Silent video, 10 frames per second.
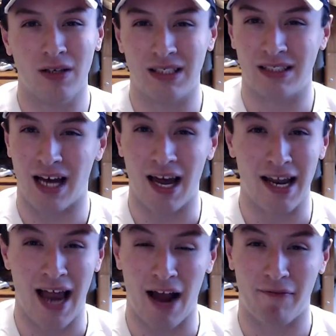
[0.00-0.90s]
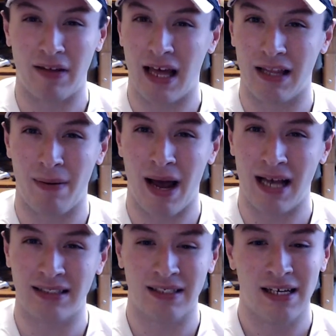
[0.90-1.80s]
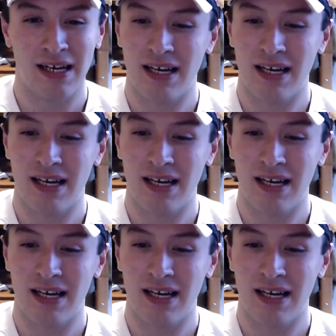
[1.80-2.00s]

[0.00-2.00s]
He's got a knack for that in the past.